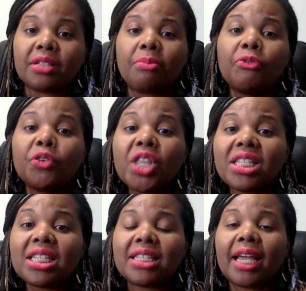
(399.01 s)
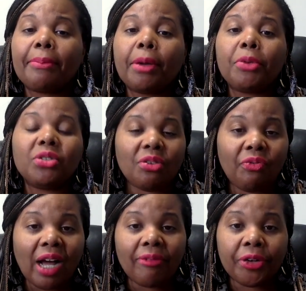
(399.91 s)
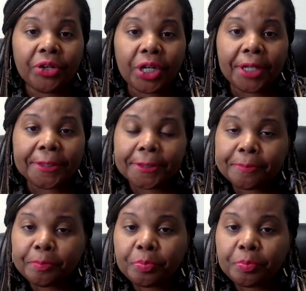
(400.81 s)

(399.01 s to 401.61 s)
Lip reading: But for this example, I'm using $500.